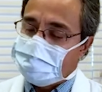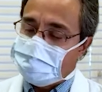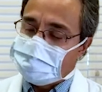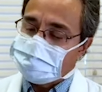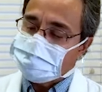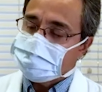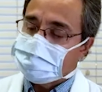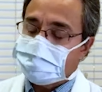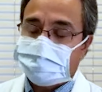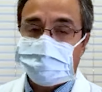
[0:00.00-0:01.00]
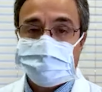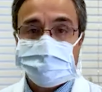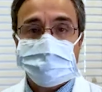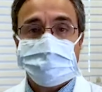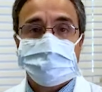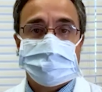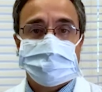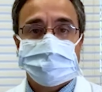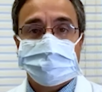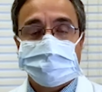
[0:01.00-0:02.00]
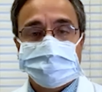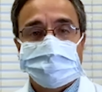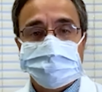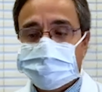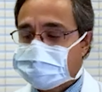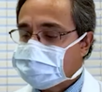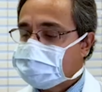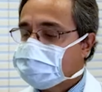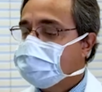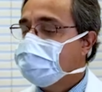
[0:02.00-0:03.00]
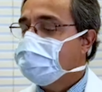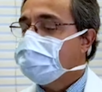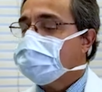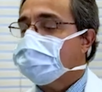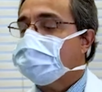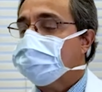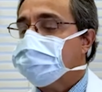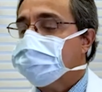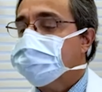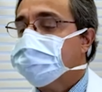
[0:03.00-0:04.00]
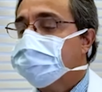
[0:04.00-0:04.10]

and the results are very nice when done correctly.